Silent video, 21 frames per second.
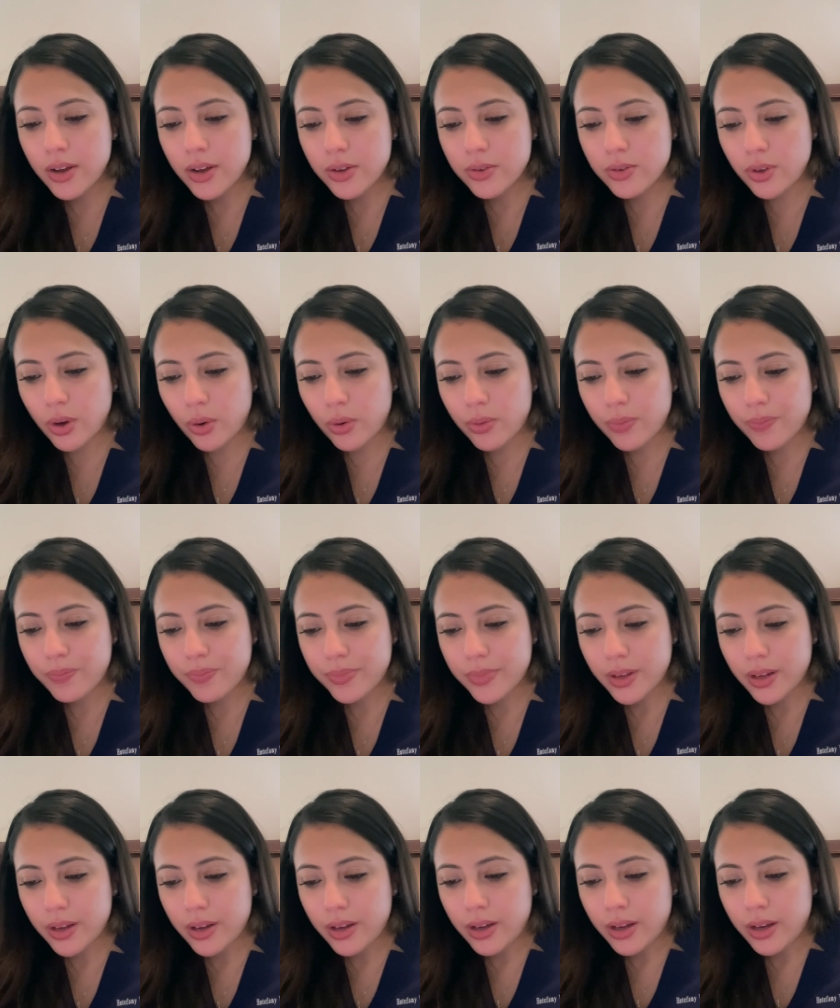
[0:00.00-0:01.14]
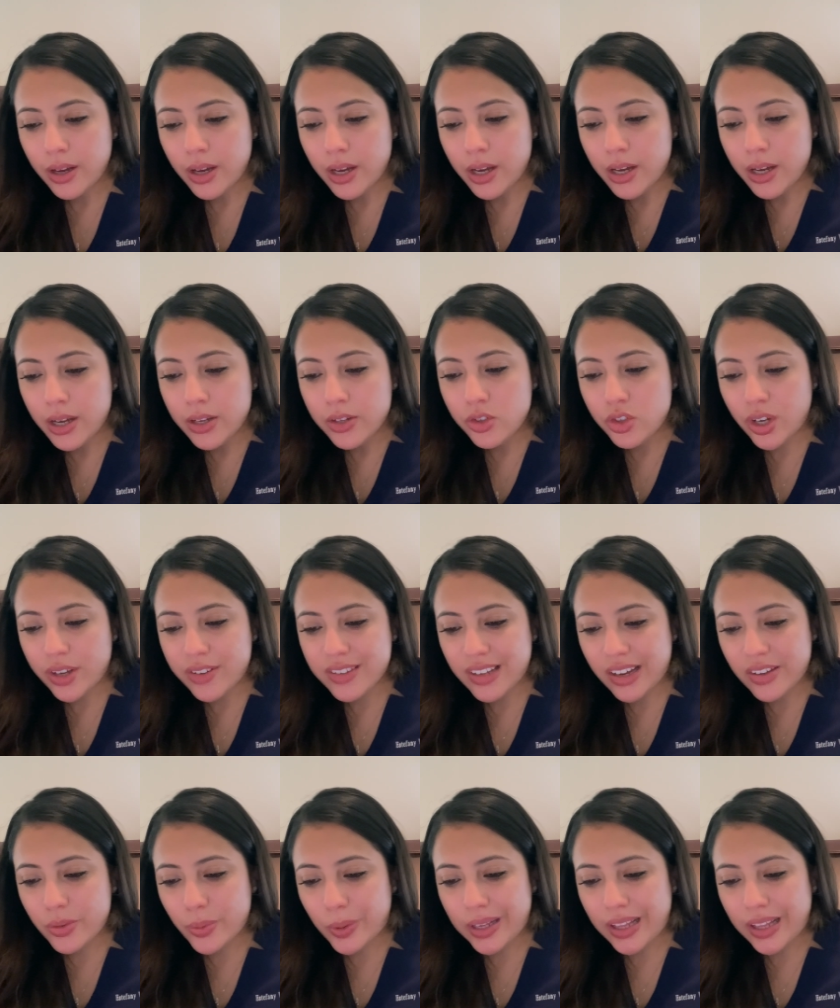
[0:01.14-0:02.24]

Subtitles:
So chest x-ray,